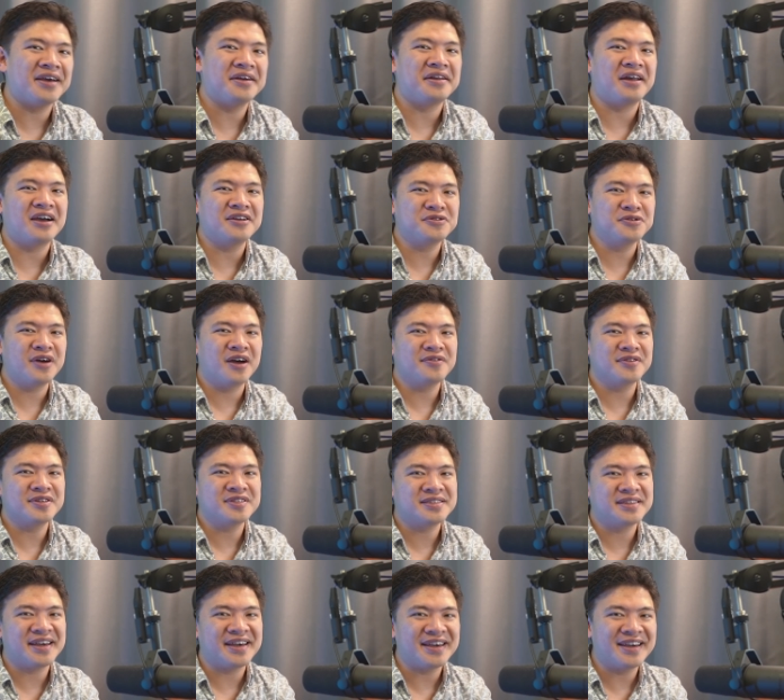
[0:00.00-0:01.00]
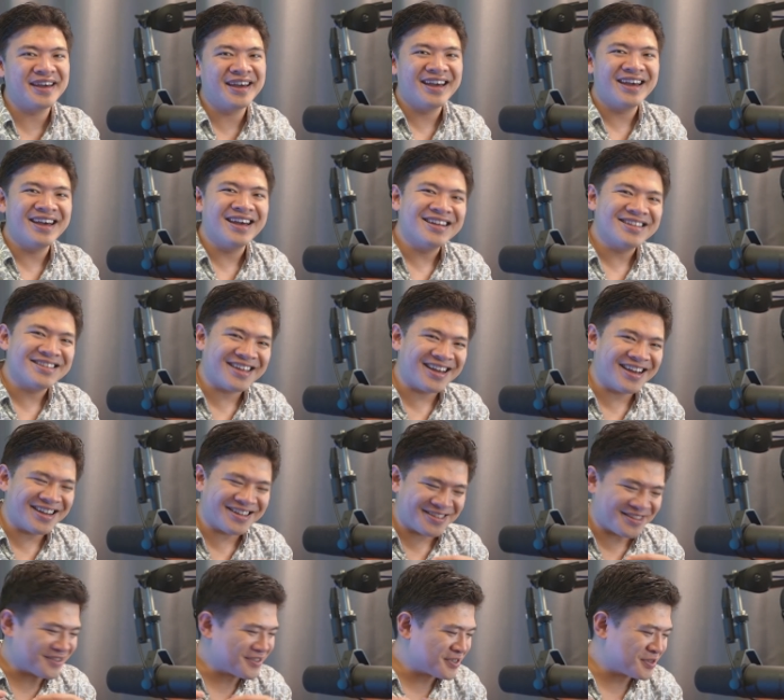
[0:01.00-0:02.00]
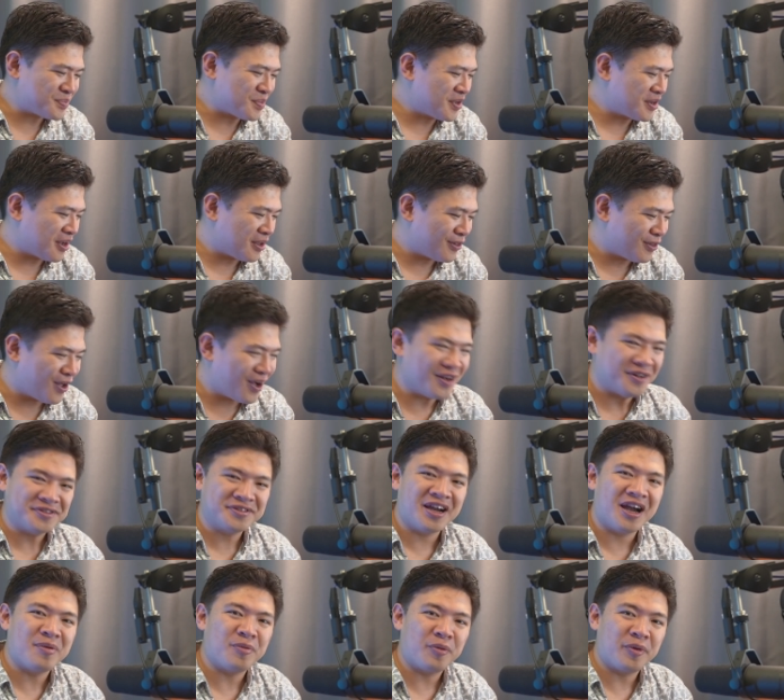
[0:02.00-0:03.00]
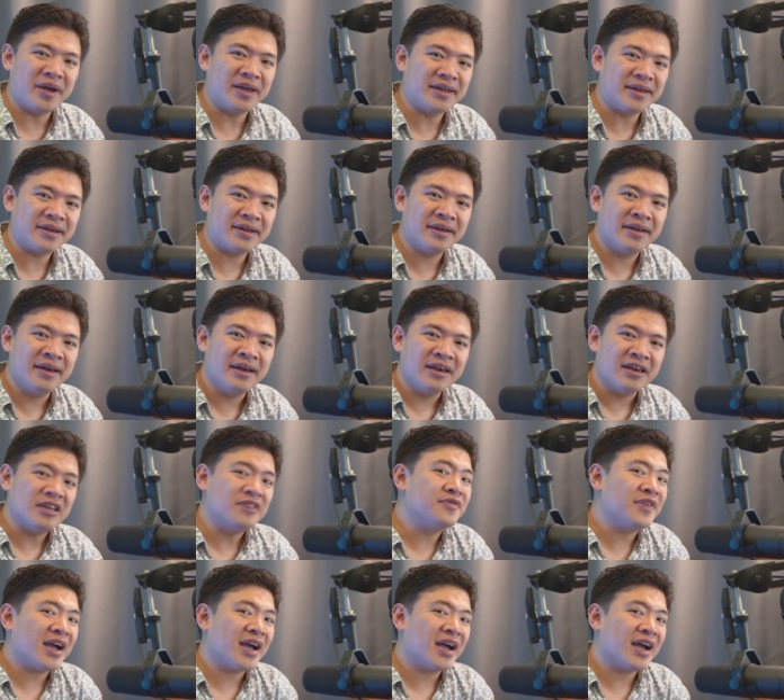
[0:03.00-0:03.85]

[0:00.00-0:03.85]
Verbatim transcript: And I do have to say that this has been a long time waiting.